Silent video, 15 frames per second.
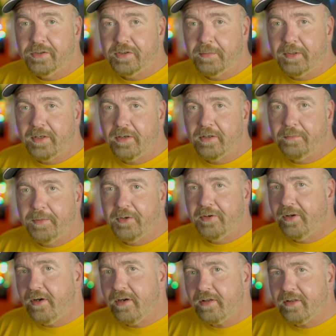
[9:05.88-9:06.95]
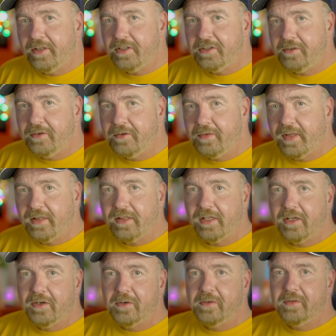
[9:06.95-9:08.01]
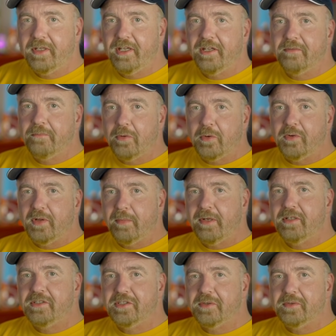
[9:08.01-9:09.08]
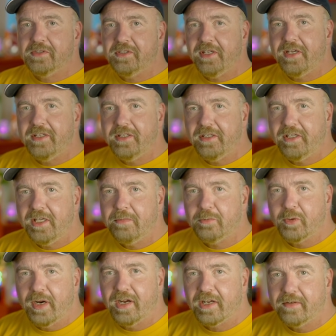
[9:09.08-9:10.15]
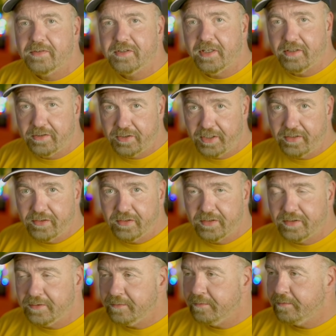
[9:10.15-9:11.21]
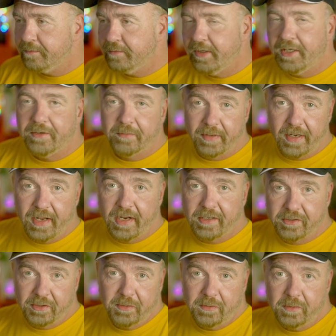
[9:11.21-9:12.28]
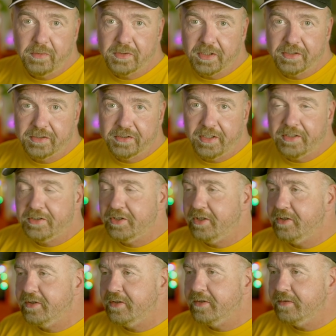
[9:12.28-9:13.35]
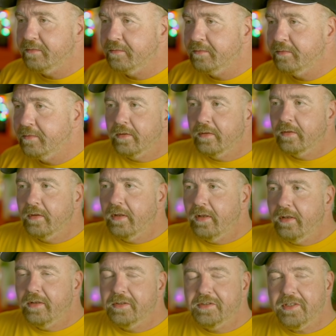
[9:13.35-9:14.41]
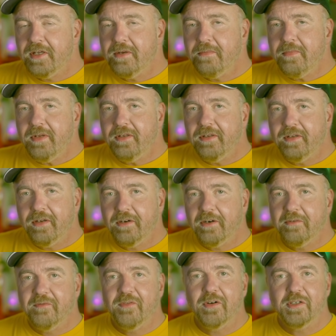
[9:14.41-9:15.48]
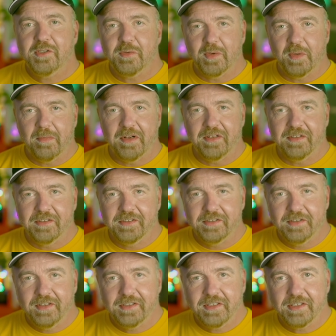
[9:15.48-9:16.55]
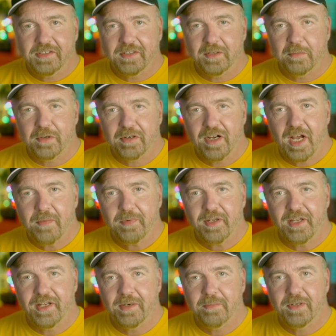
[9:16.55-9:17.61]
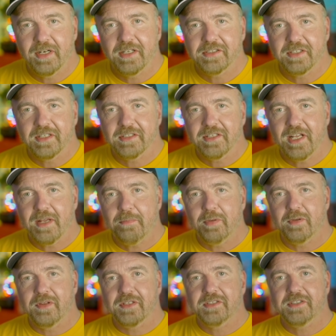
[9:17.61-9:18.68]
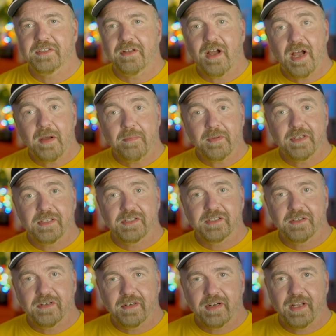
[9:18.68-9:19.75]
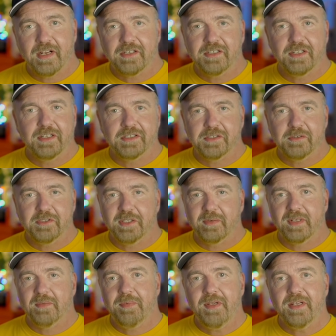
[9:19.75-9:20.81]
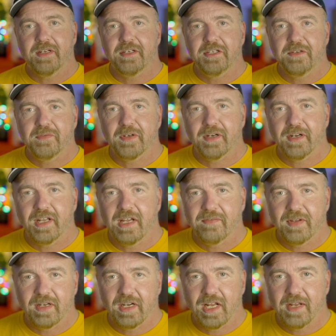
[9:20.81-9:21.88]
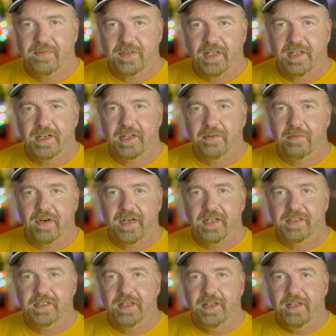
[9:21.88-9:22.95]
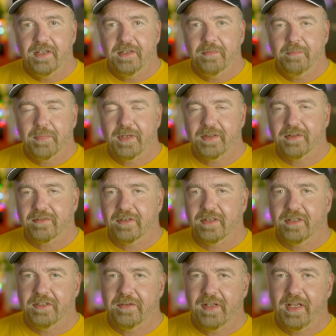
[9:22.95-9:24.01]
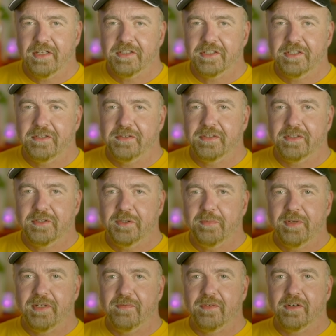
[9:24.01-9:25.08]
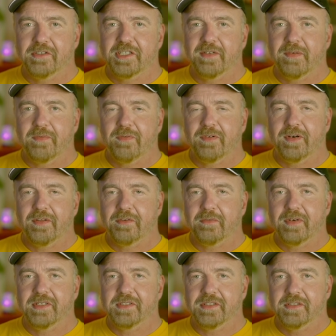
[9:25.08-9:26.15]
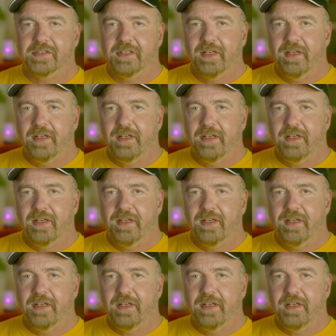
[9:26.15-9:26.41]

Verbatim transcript: should be called periodically so that the code can pull the button's own state and keep track of state changes, and react to such state changes. Some are virtual buttons. This gets a little more complicated, but as an example, the stop is not actually associated with a pin. You've got to have a left and a right, but there are, you can't just use the two-pin version of it for other reasons.